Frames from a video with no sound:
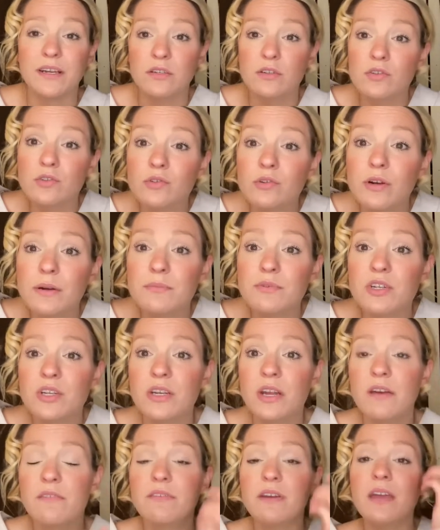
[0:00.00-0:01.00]
description
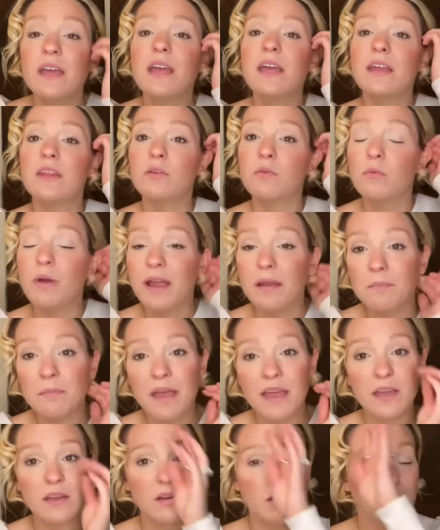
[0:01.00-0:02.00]
of it and the right
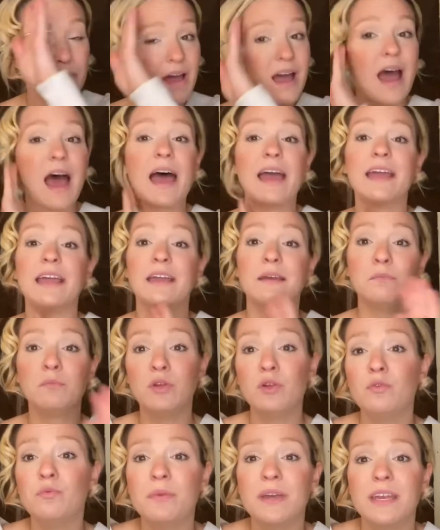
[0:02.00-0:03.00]
maker, but I am
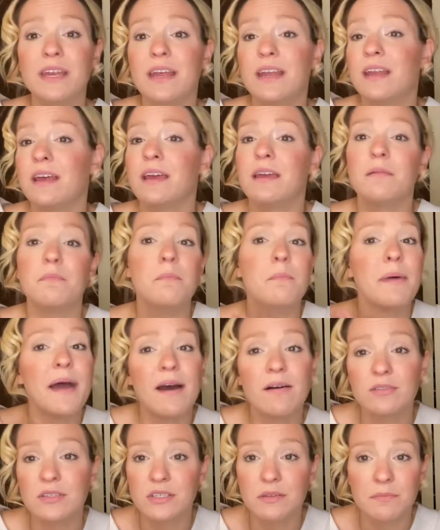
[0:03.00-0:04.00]
human and I am
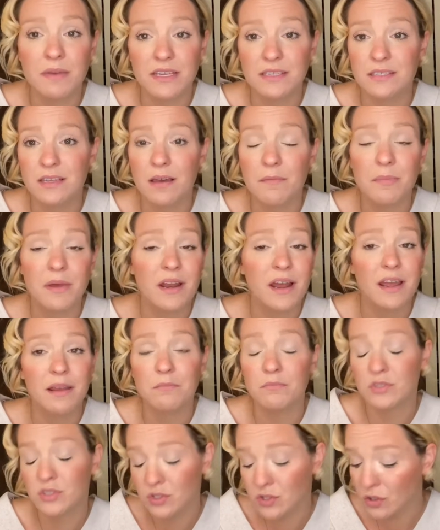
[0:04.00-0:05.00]
bound to mess up and I
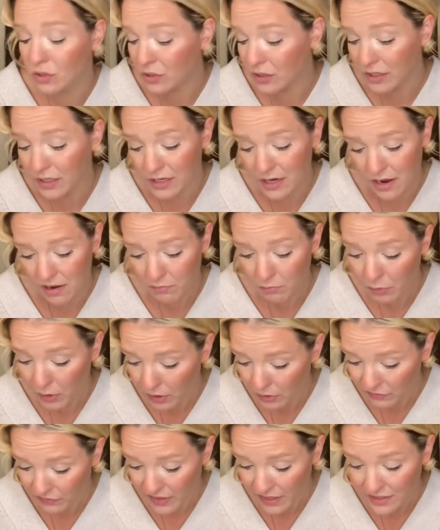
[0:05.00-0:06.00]
am certainly not
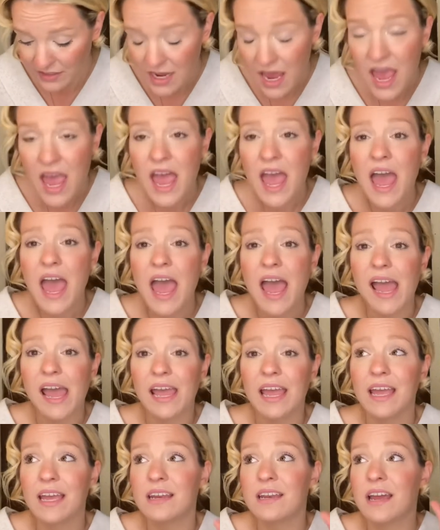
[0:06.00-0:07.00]
perfect.
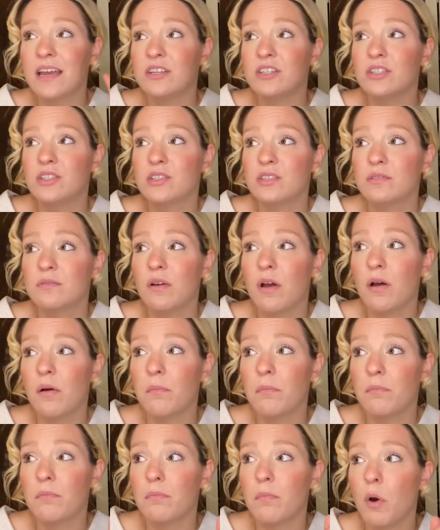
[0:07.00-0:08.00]
And I just
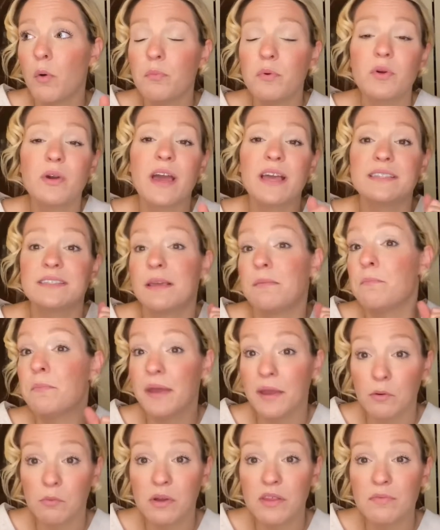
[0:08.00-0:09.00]
hope you guys can
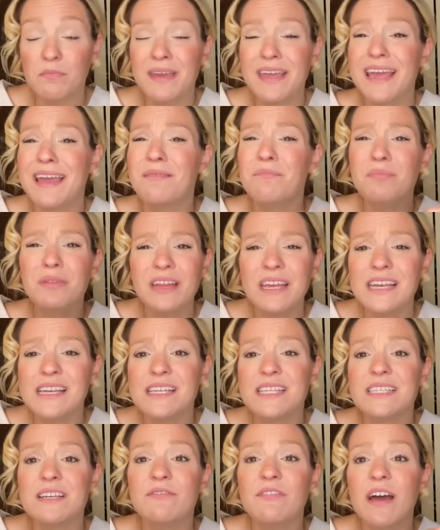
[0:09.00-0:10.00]
bear with me. And
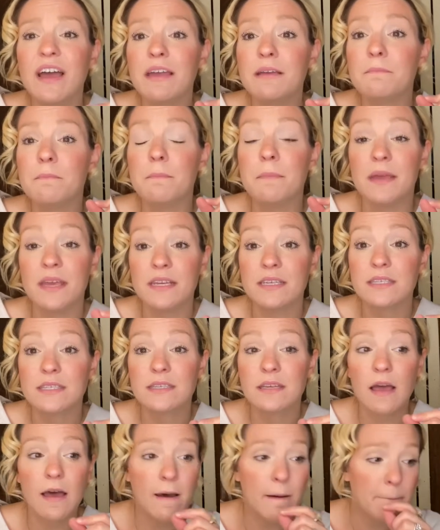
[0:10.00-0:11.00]
please, if I miss,
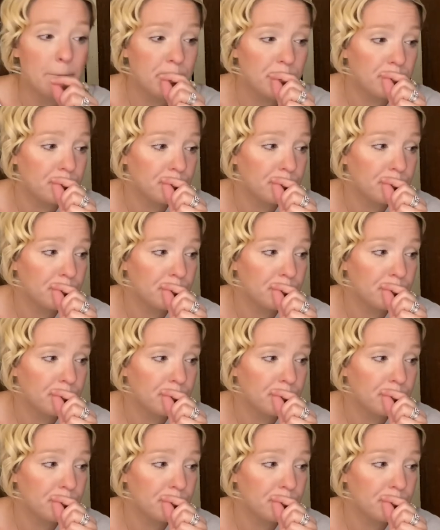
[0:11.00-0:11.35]
um,